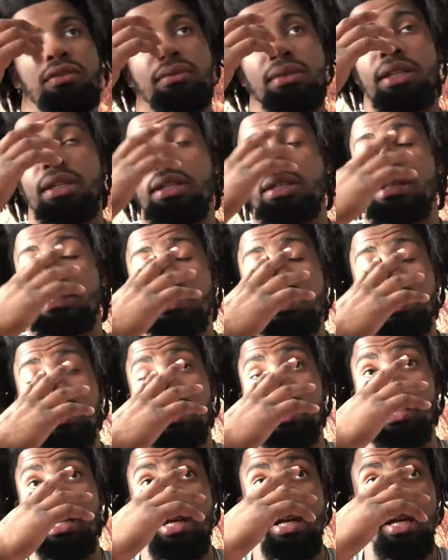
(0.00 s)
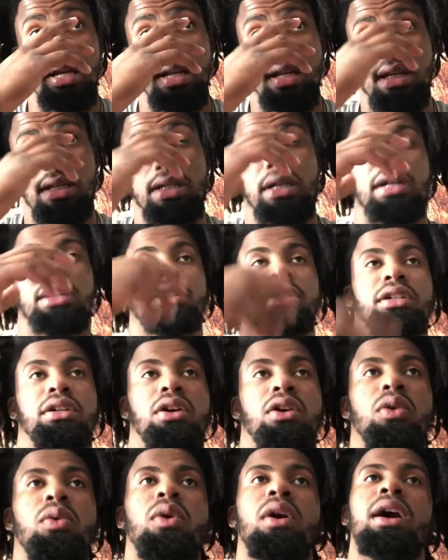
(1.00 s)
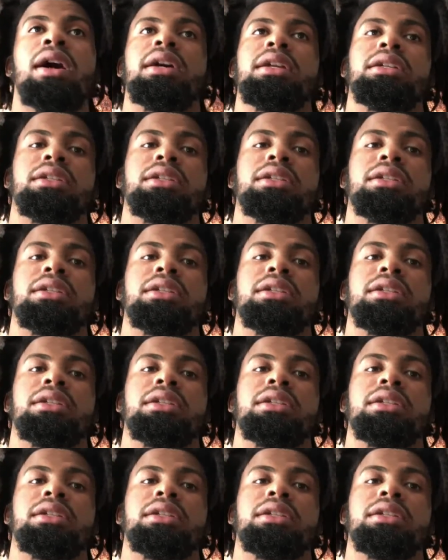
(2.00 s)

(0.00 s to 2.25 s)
Tennessee that y'all should go watch.